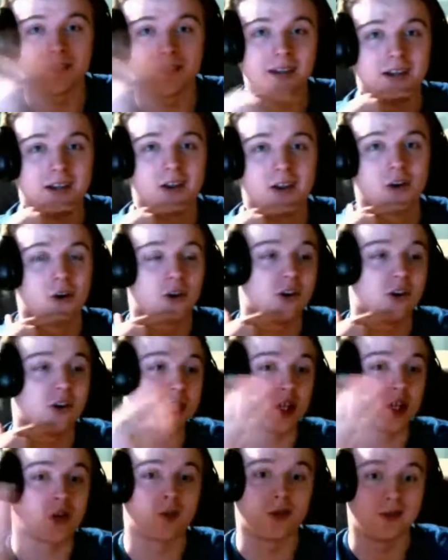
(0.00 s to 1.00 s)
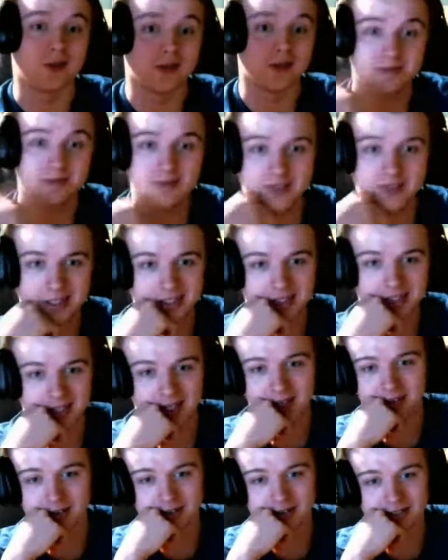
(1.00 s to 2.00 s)
Or in general. You
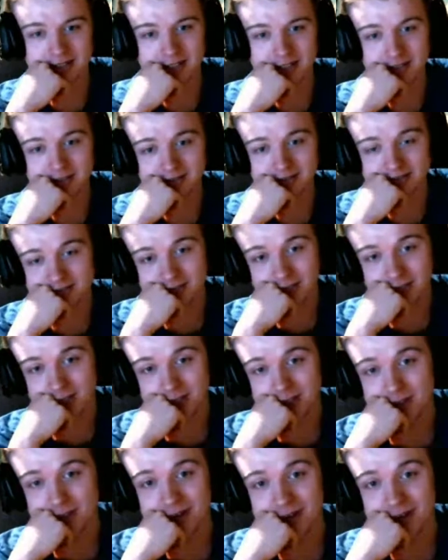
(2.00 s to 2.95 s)
don't hear about him.